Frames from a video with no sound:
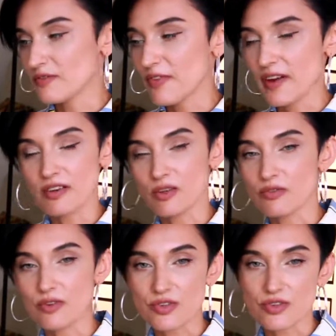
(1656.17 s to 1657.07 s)
Very
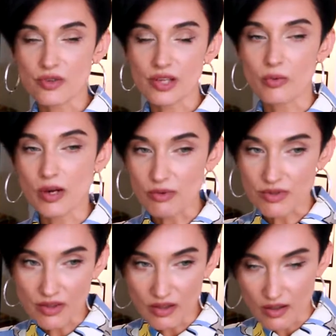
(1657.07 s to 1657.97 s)
universal, you can wear with
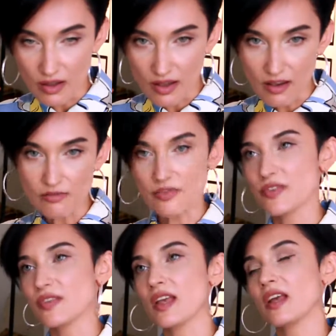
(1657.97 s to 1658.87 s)

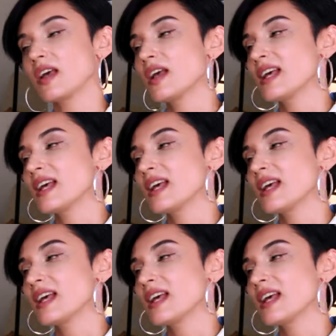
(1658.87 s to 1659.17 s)
everything.